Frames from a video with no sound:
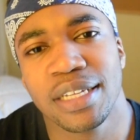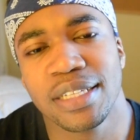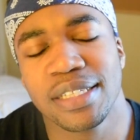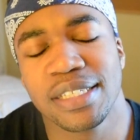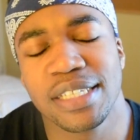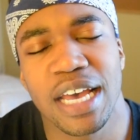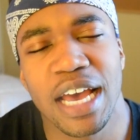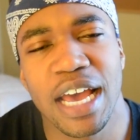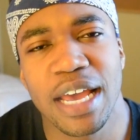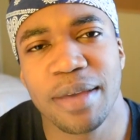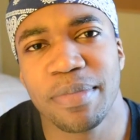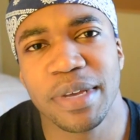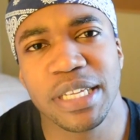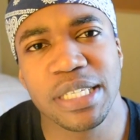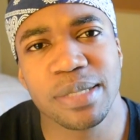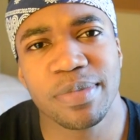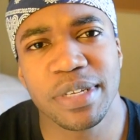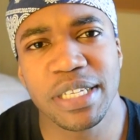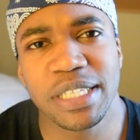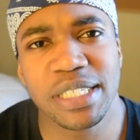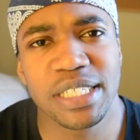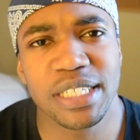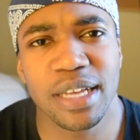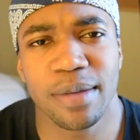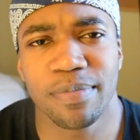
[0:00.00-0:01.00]
time has
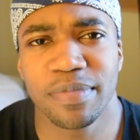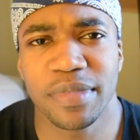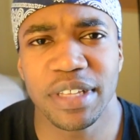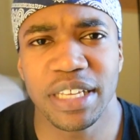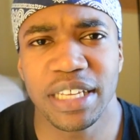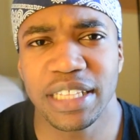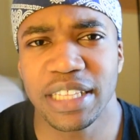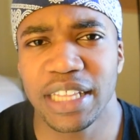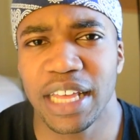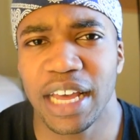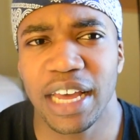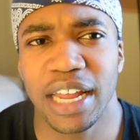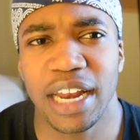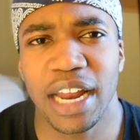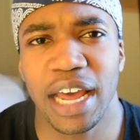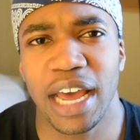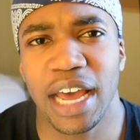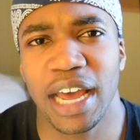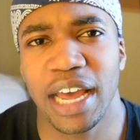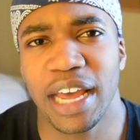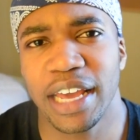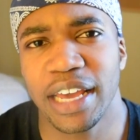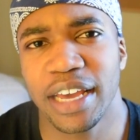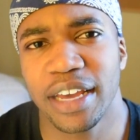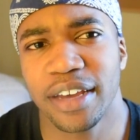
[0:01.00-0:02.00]
been something that
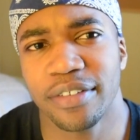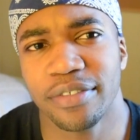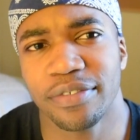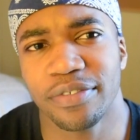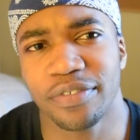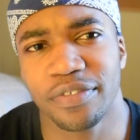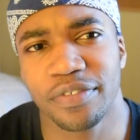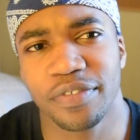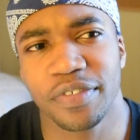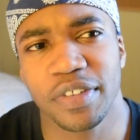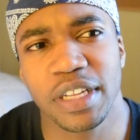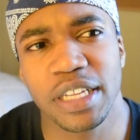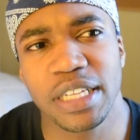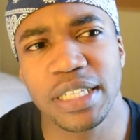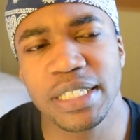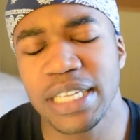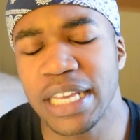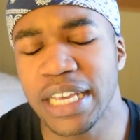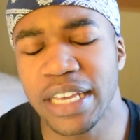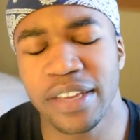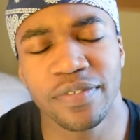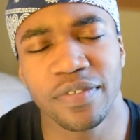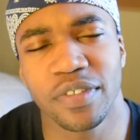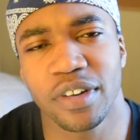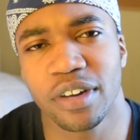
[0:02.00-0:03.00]
I have
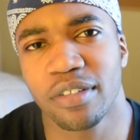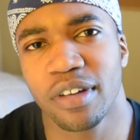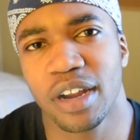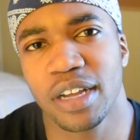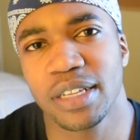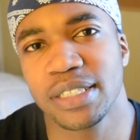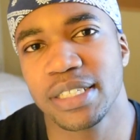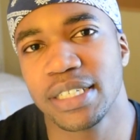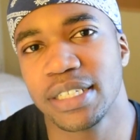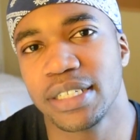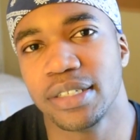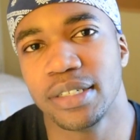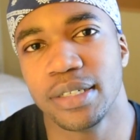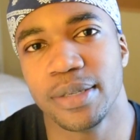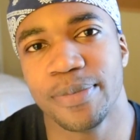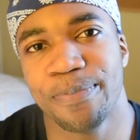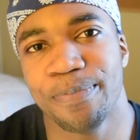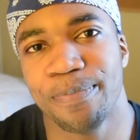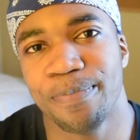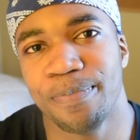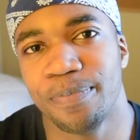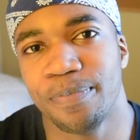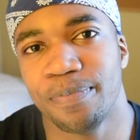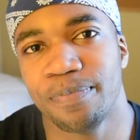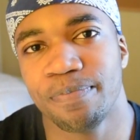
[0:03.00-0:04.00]
taken for granted
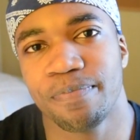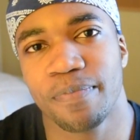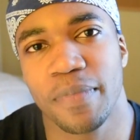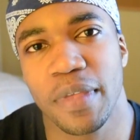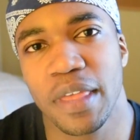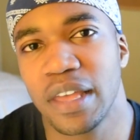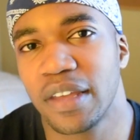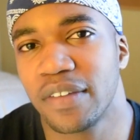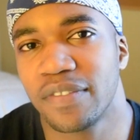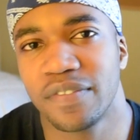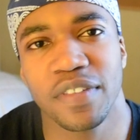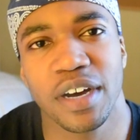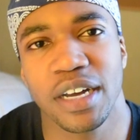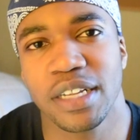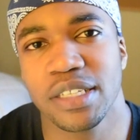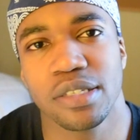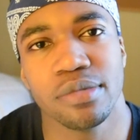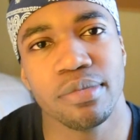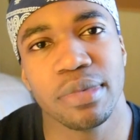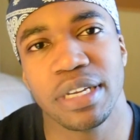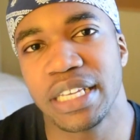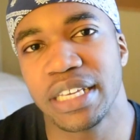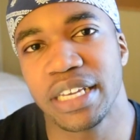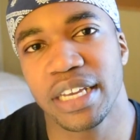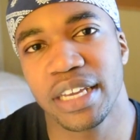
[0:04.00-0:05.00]
on far
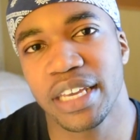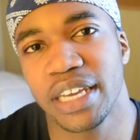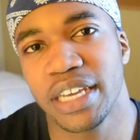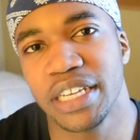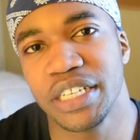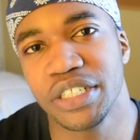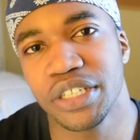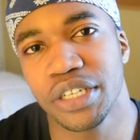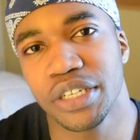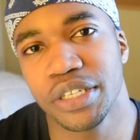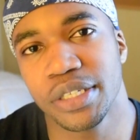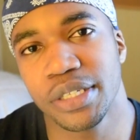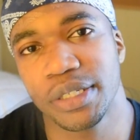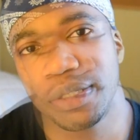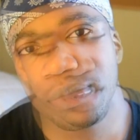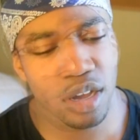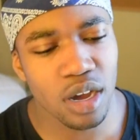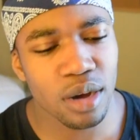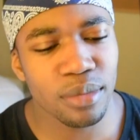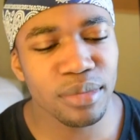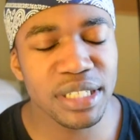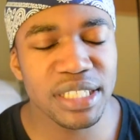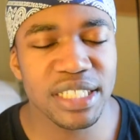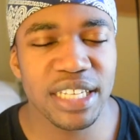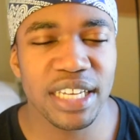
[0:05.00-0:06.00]
too many occasions. A
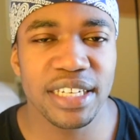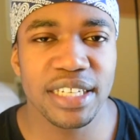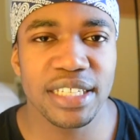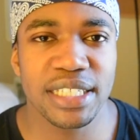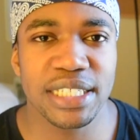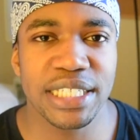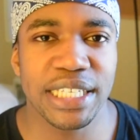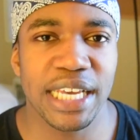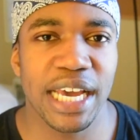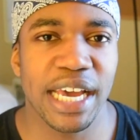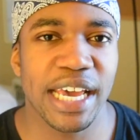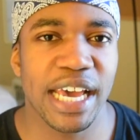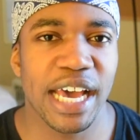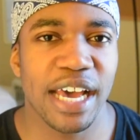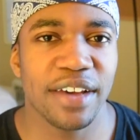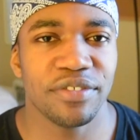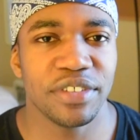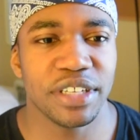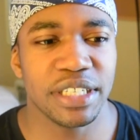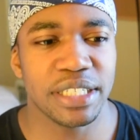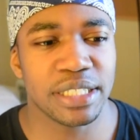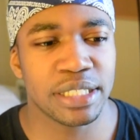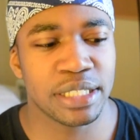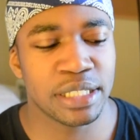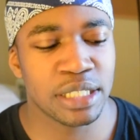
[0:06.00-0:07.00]
common tendency I have
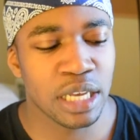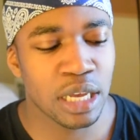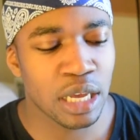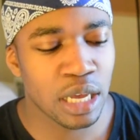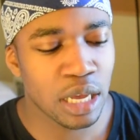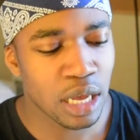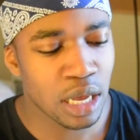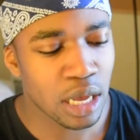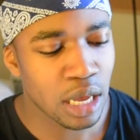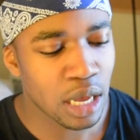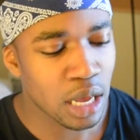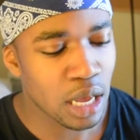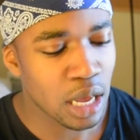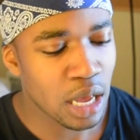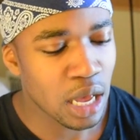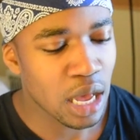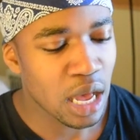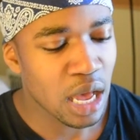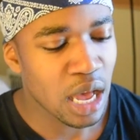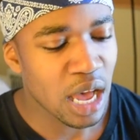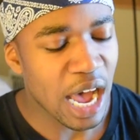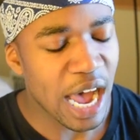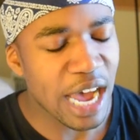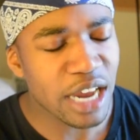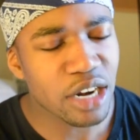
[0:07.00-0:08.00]
is
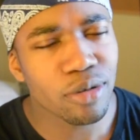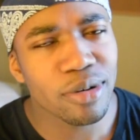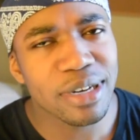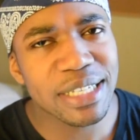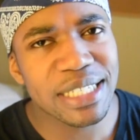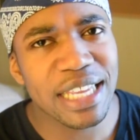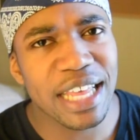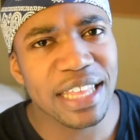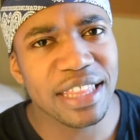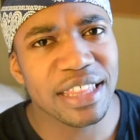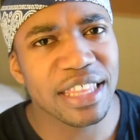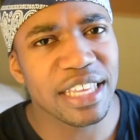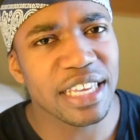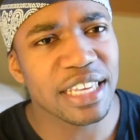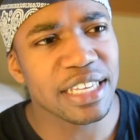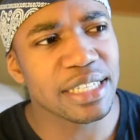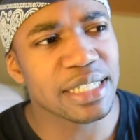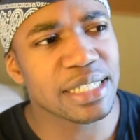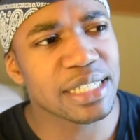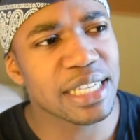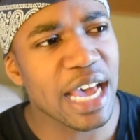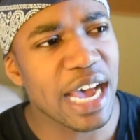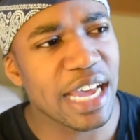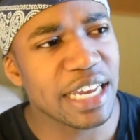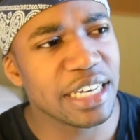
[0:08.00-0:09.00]
I'd always let
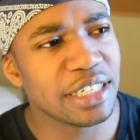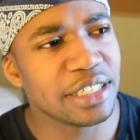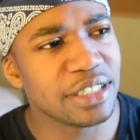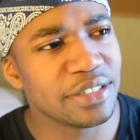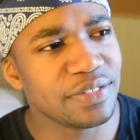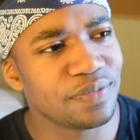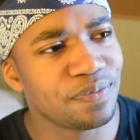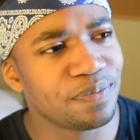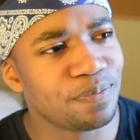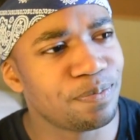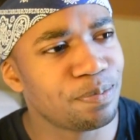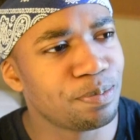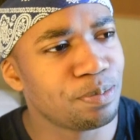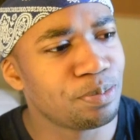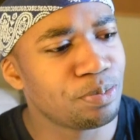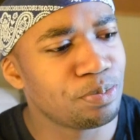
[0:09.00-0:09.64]
things kind of